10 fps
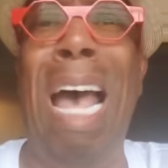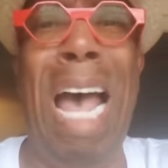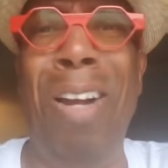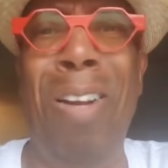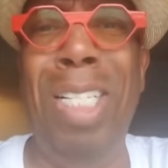
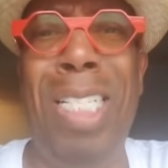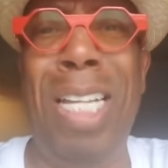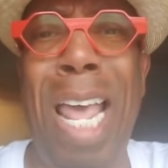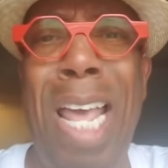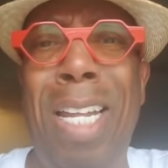I don't
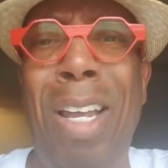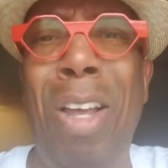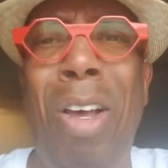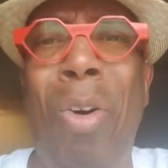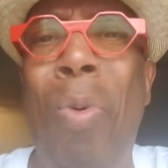understand
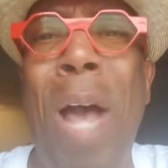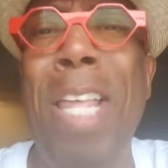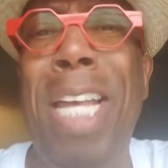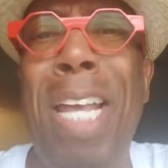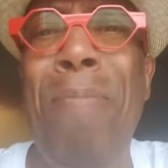it.
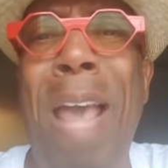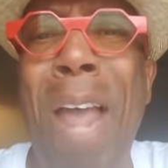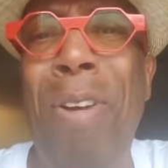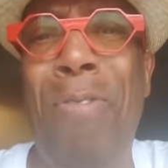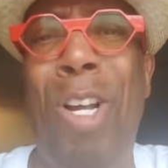Why you getting
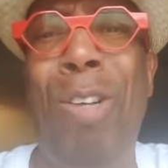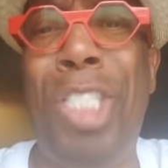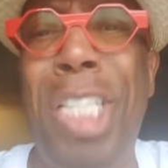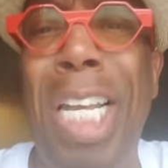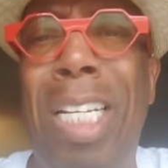married if you're
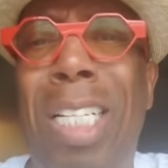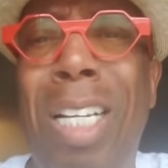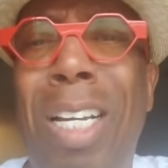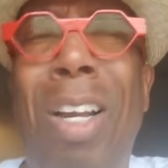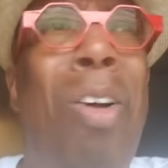gonna
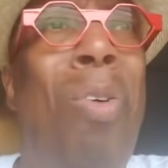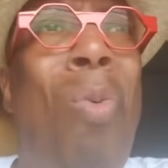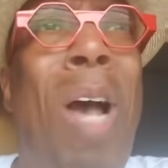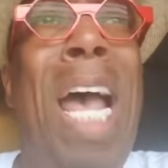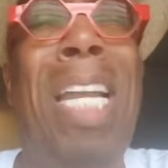cheat?
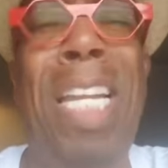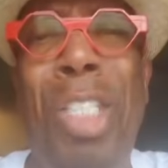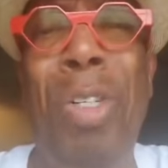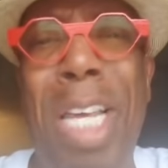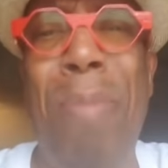Why
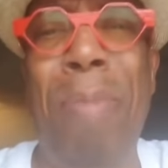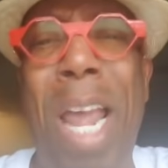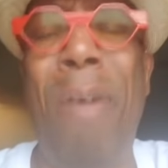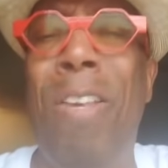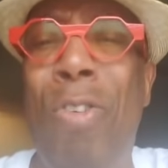did you get
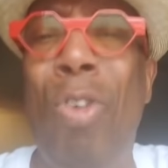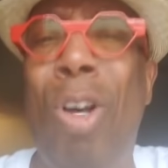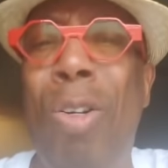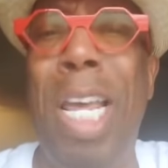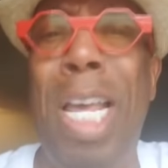married if you
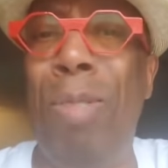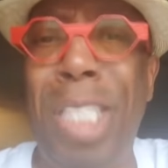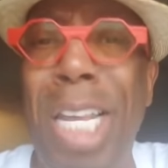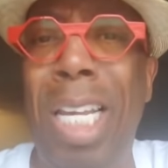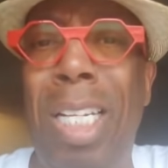gonna damn
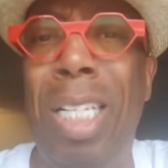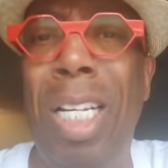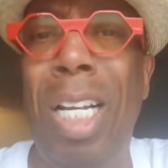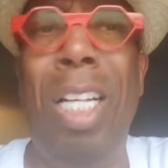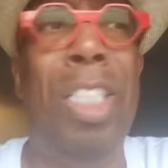cheat?
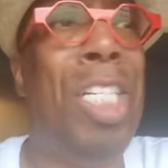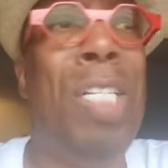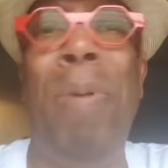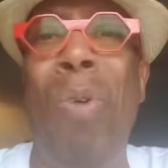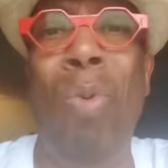
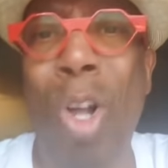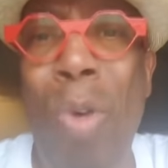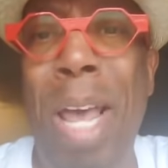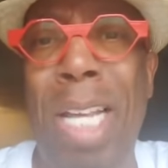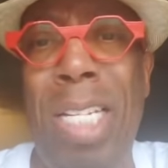Just be
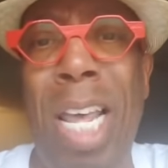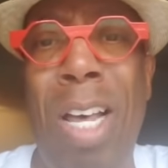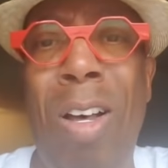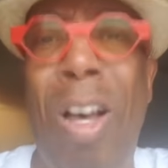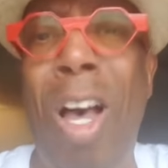roommates,
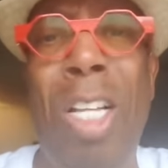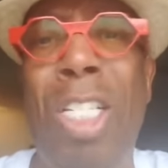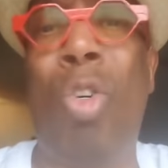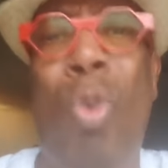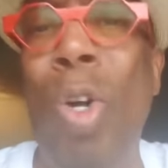hell, or
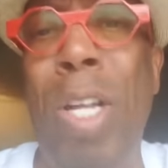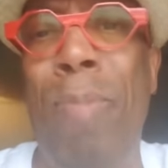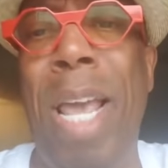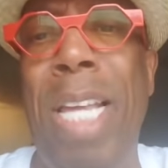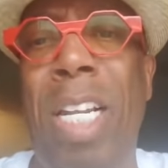
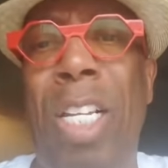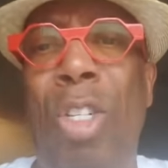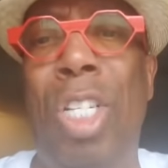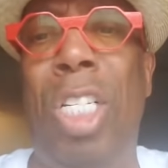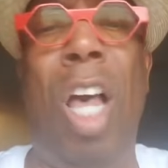screwing mates.
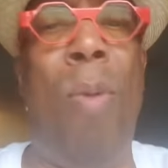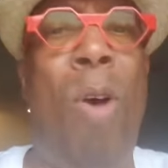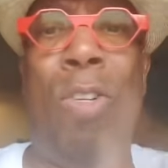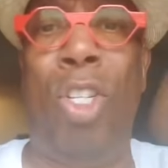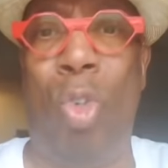You just
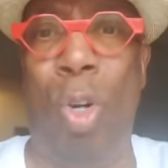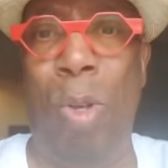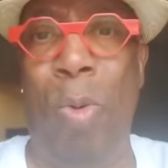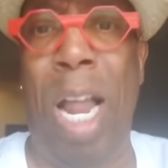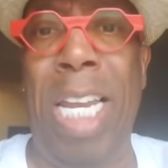come over, screw
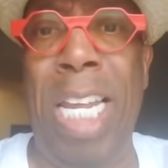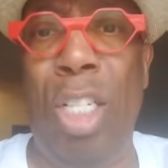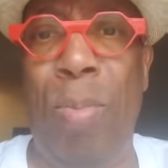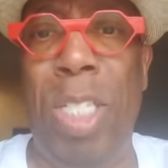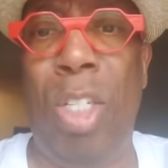me when I need
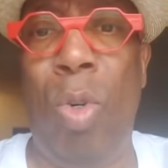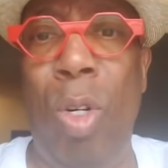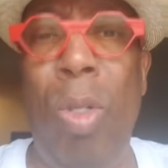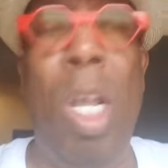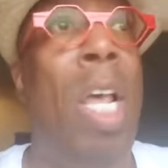you to be
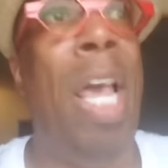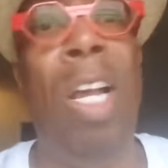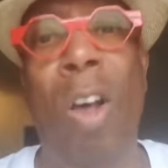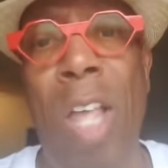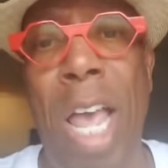screwed,
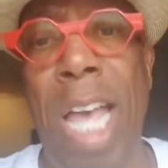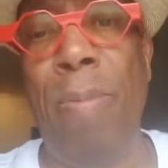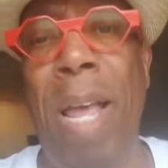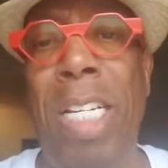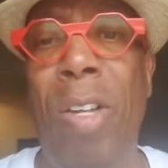and go your
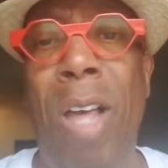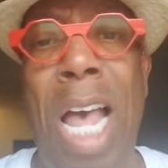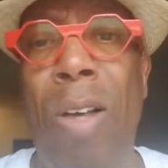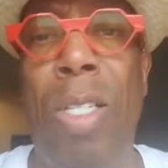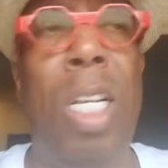ass back to your
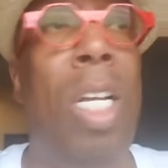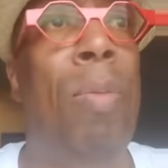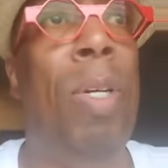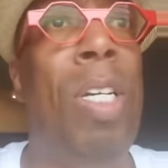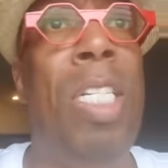house
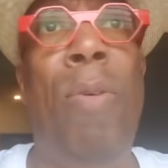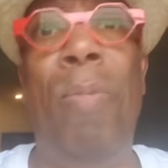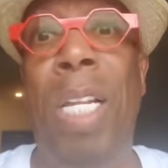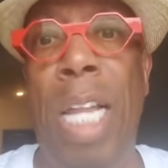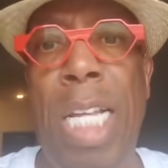because it
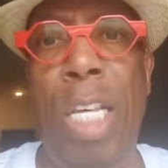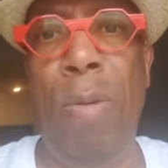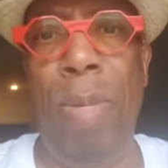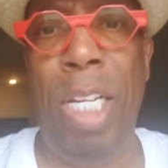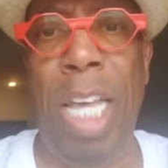would be less
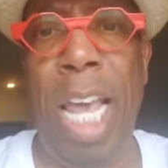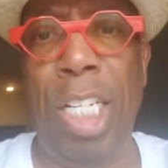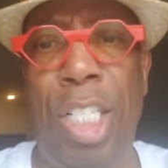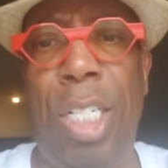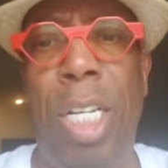
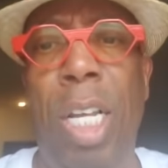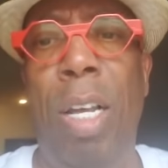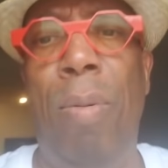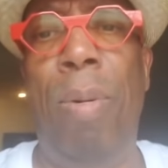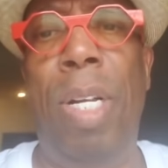humiliation.
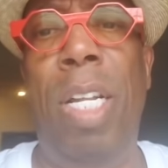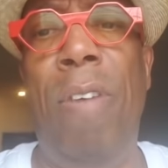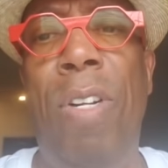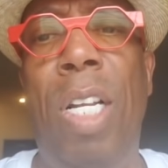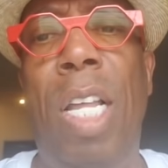But
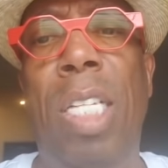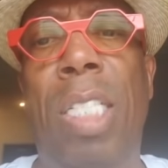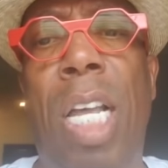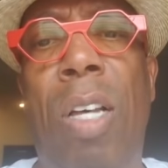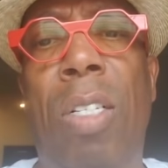
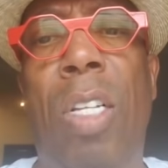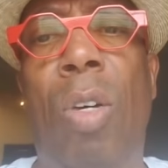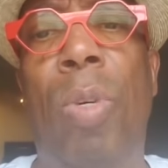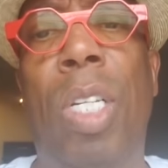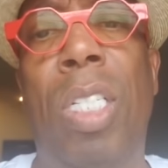nevertheless, y'all,
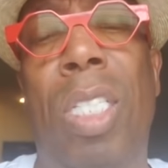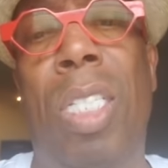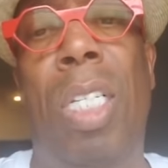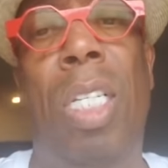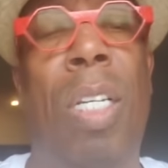so we
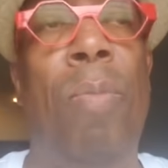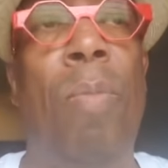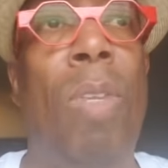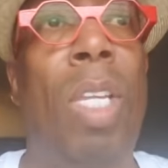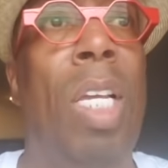just
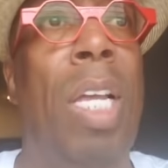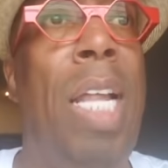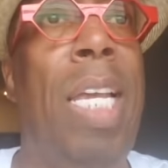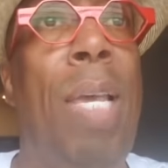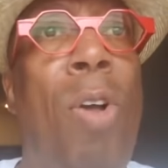
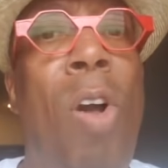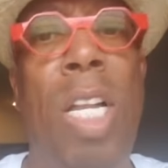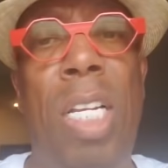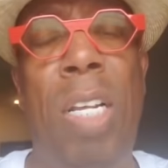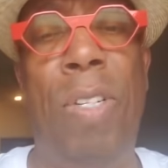got to keep
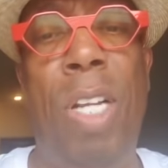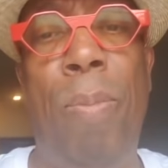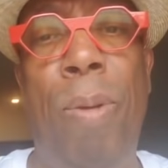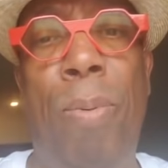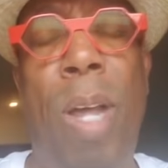Cardi lifted
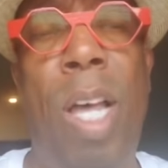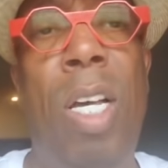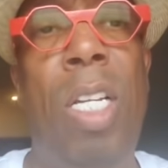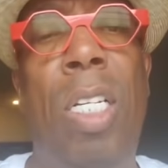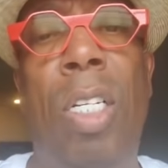up in prayer,
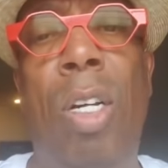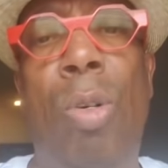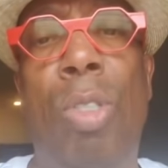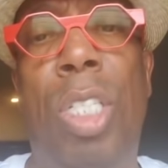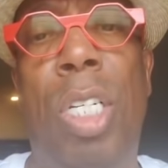honey, little
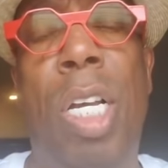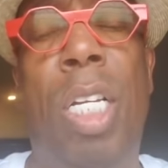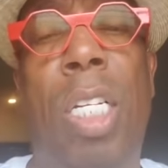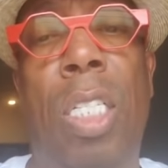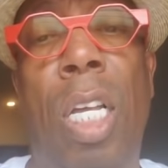Kulture,
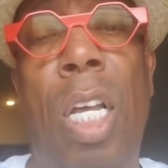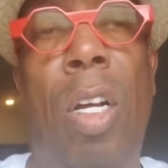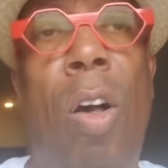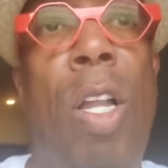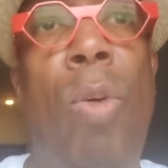honey, because
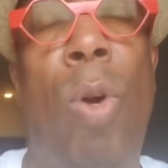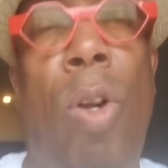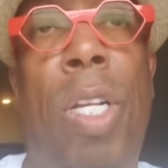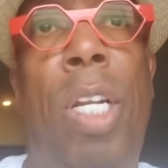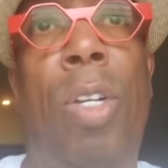Cardi
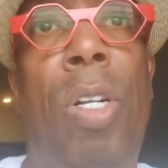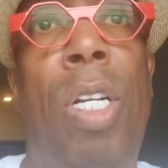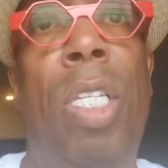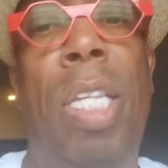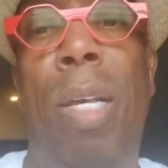working and
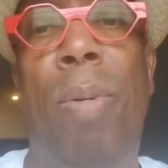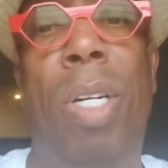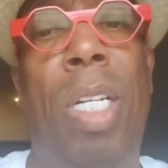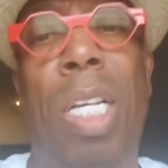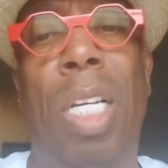doing her thing,
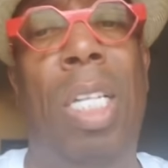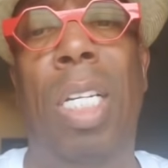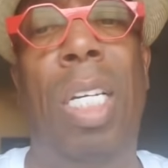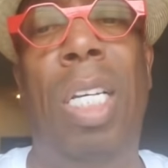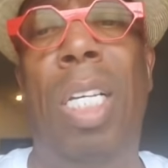but
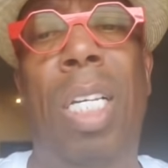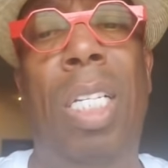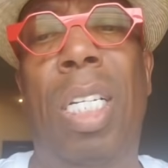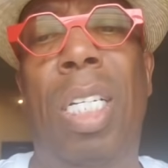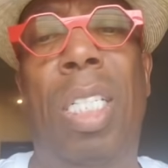
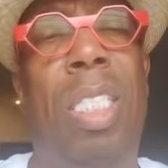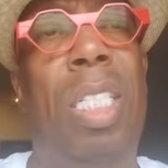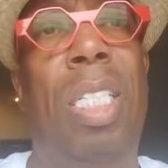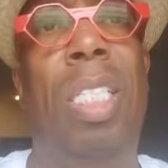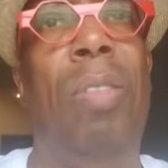it, it's
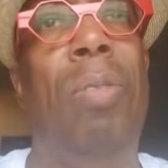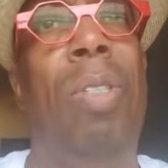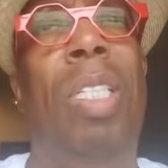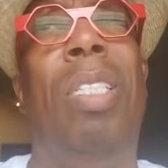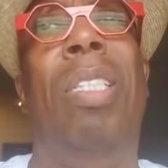just
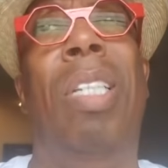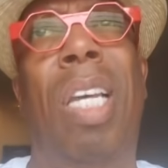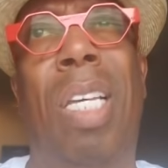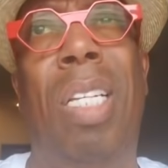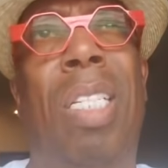
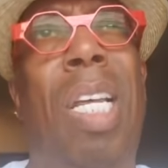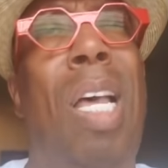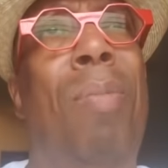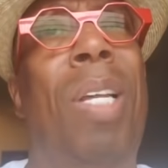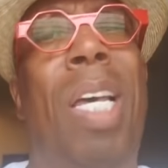ridiculous.
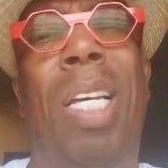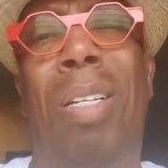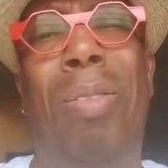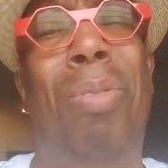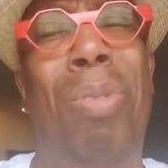I'm like,
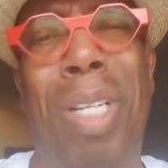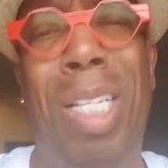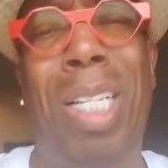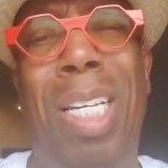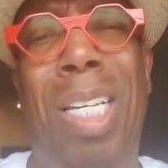
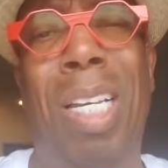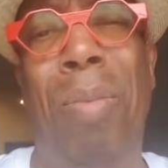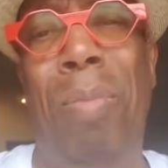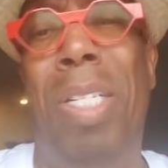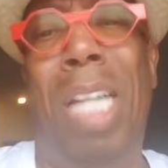really?
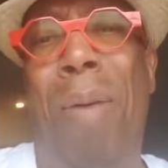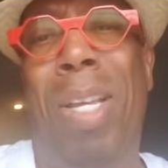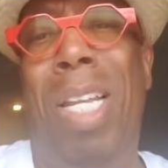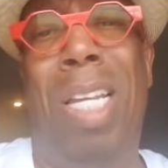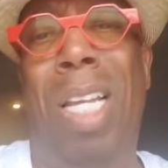But then, I
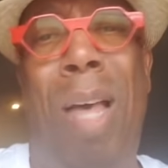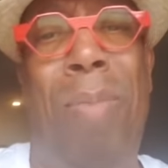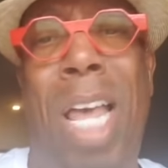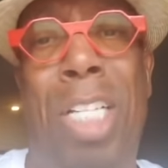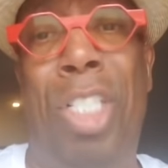mean,
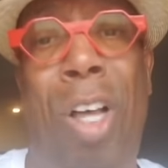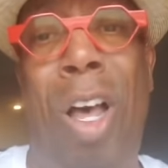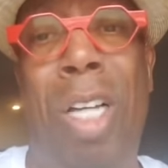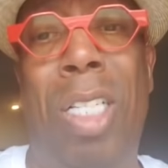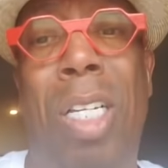I'm not
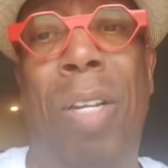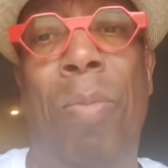shocked.